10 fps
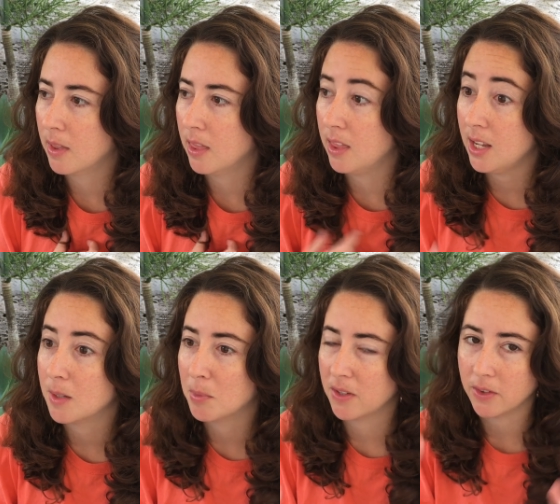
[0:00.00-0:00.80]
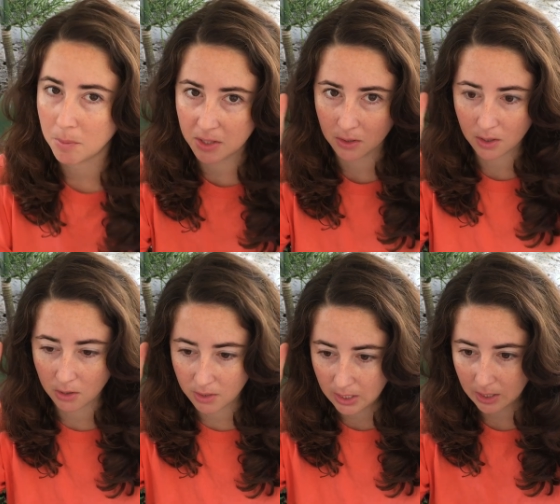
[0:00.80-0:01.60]
the specific piece of
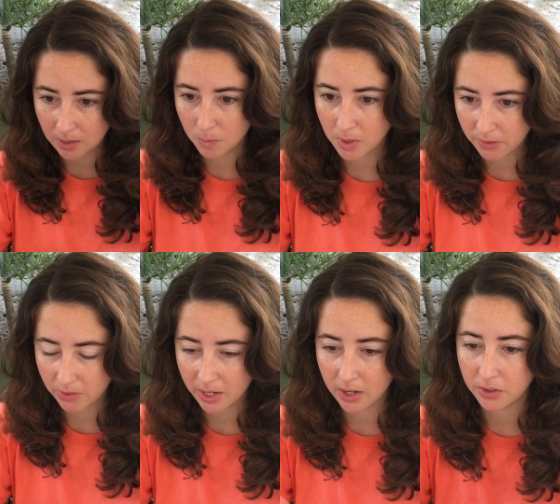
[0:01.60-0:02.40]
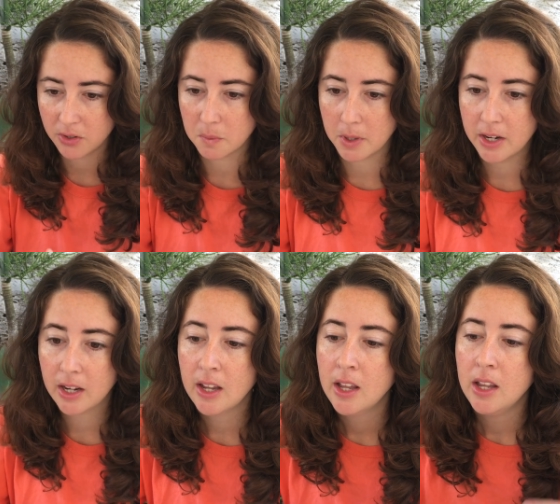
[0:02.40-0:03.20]
clothing that whatever character is wearing.
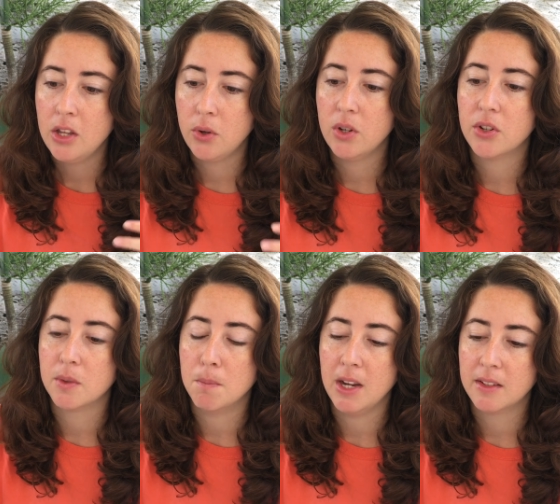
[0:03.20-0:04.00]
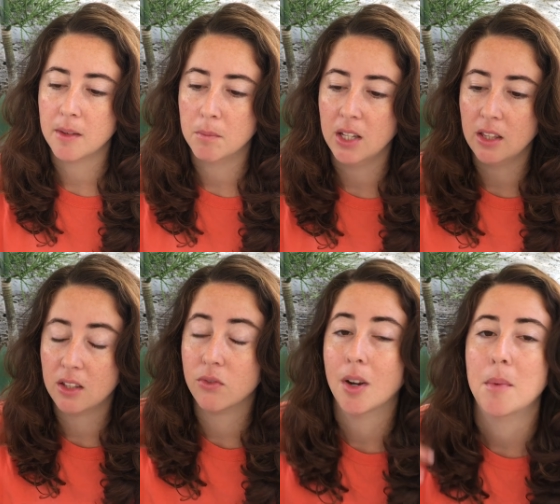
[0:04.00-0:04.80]
You can just make something
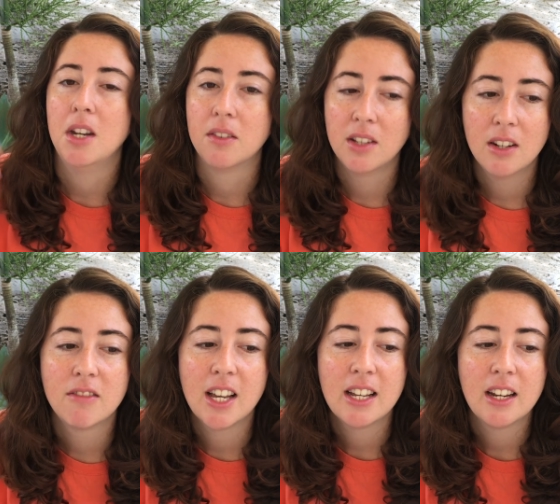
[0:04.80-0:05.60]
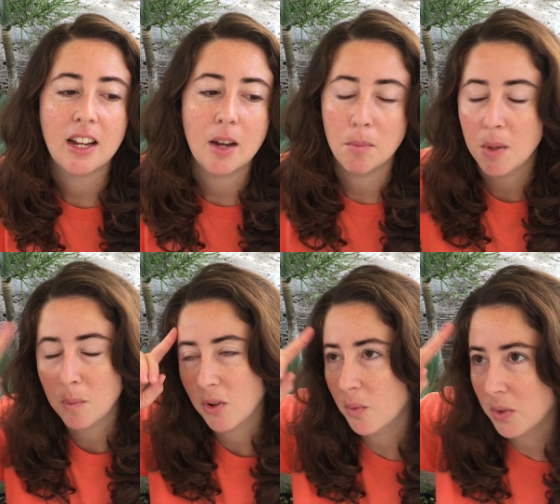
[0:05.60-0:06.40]
that's reminiscent of that, and
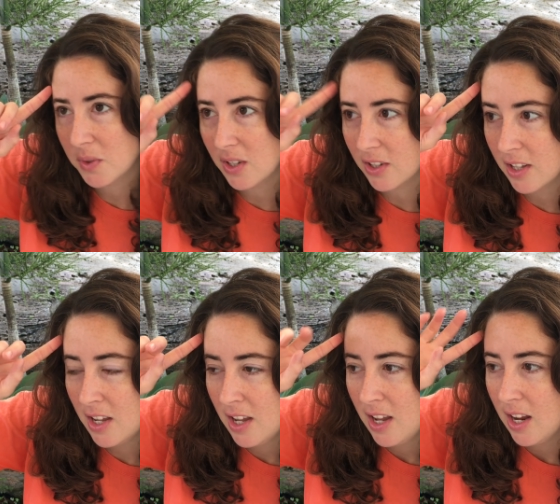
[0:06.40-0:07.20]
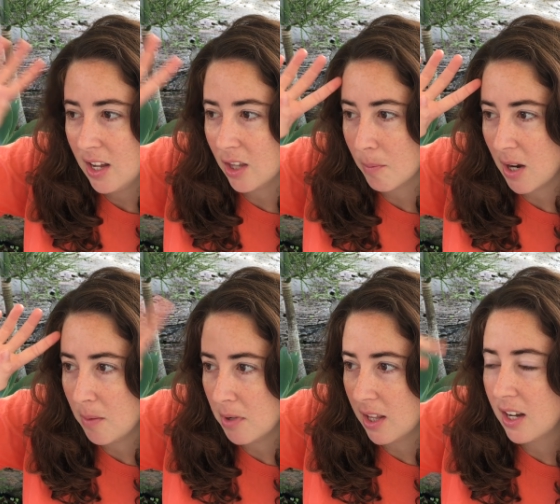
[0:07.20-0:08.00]
people will still in their
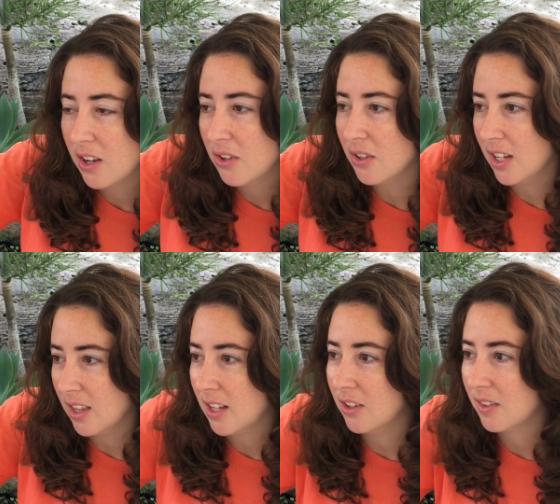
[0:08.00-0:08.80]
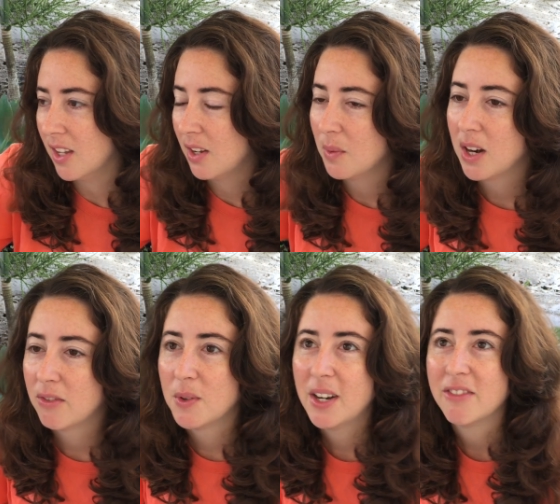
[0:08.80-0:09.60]
mind be like, oh, like that looks like
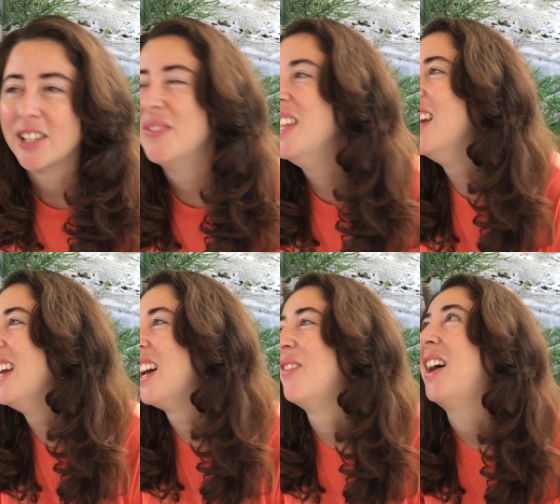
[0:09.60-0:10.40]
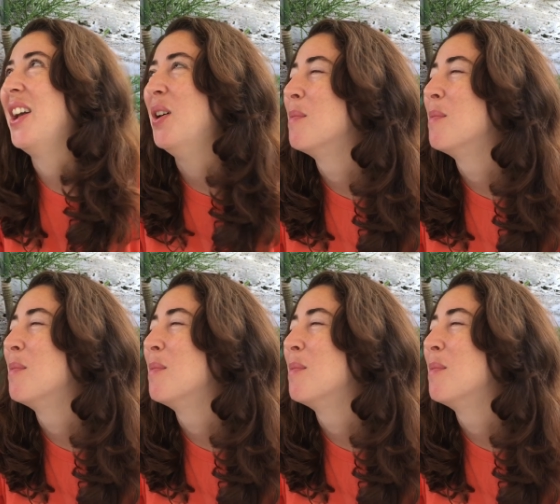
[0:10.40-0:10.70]
whatever. I hope.